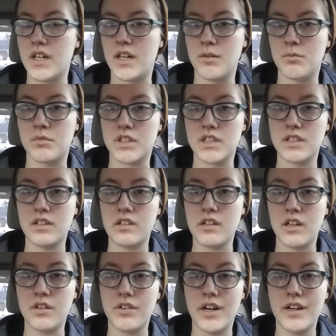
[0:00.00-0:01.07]
really
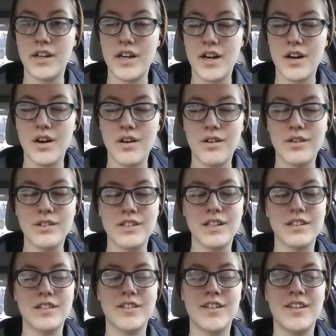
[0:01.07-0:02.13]
sick right now.
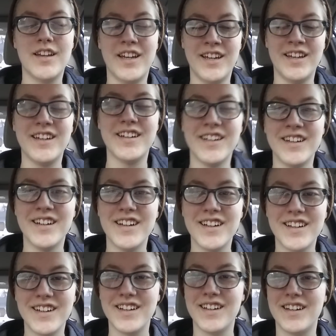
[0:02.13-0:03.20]
That's
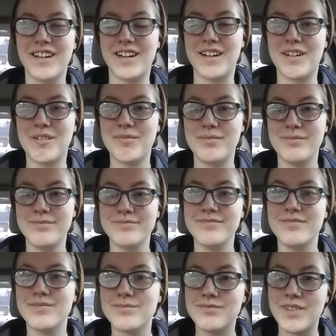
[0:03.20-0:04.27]

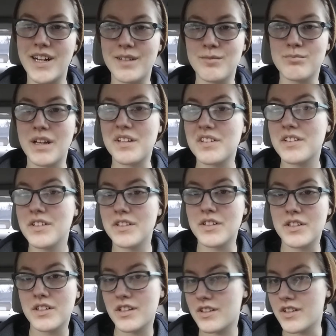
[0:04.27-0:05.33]
I basically
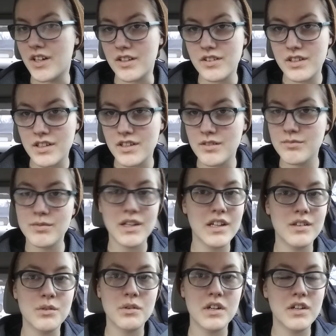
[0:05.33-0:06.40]
look disgusting.
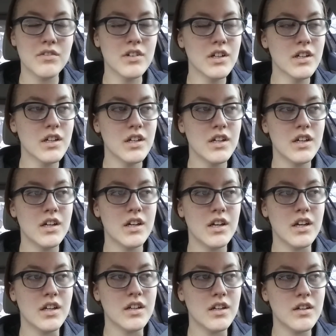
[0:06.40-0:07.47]
That's whatever.
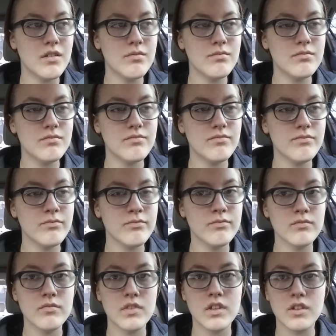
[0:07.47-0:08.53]
And
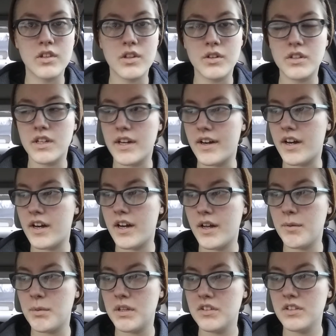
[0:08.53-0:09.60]
so yeah,
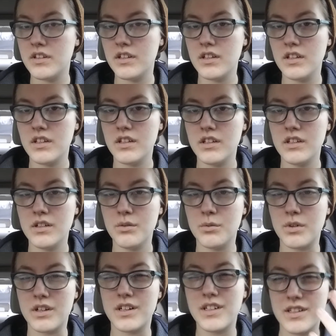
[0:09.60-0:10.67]
I basically
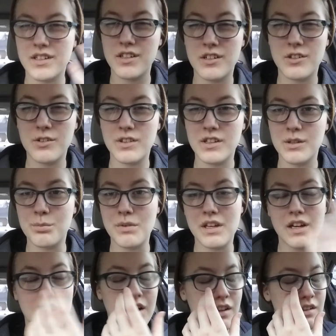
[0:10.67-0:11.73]
wanted to shoot this
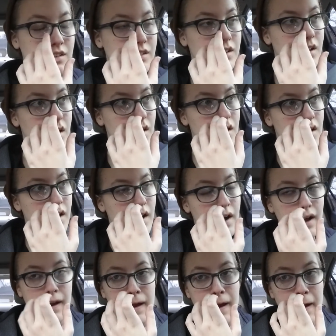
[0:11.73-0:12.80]
because
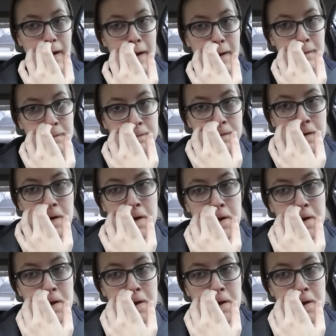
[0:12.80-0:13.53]
I have